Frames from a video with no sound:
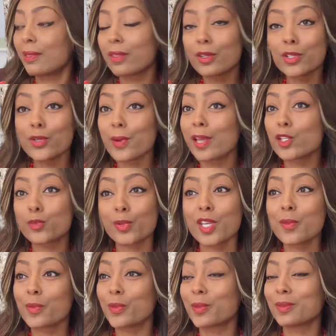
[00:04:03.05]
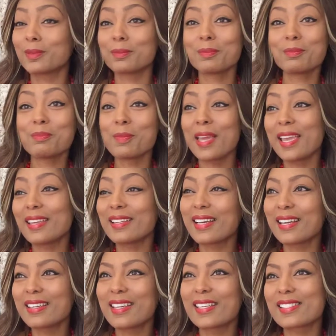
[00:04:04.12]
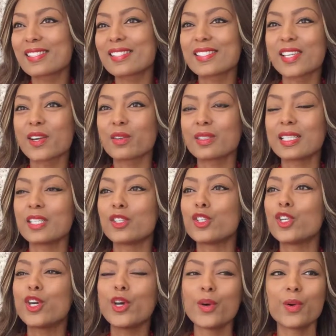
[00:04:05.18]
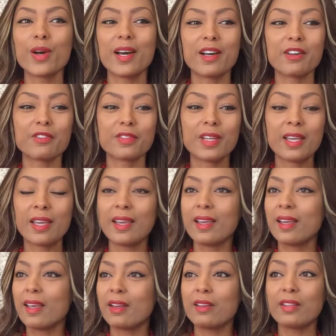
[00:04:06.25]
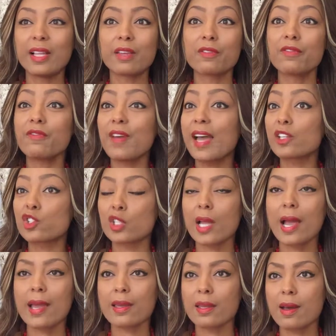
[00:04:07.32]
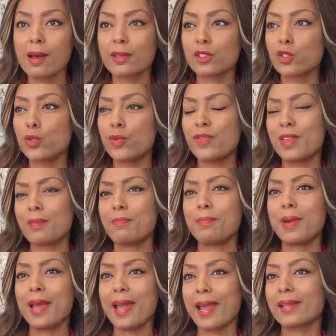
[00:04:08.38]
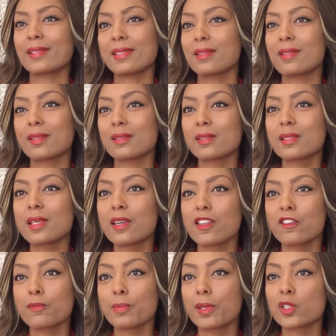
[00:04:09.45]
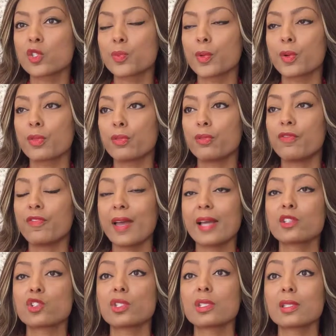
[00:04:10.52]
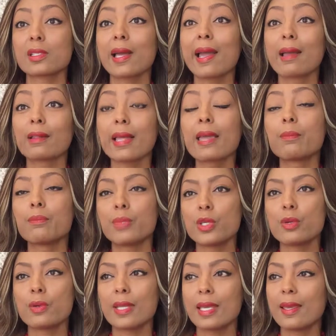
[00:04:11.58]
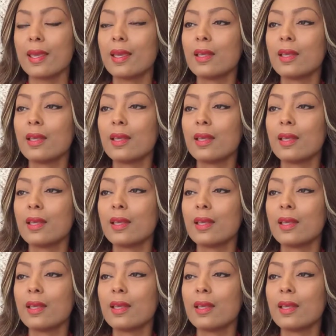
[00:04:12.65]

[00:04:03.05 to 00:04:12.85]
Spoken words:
The New Age people may not necessarily know of fashion icons who've impacted the city of Pittsburgh through fashion, style, and beauty.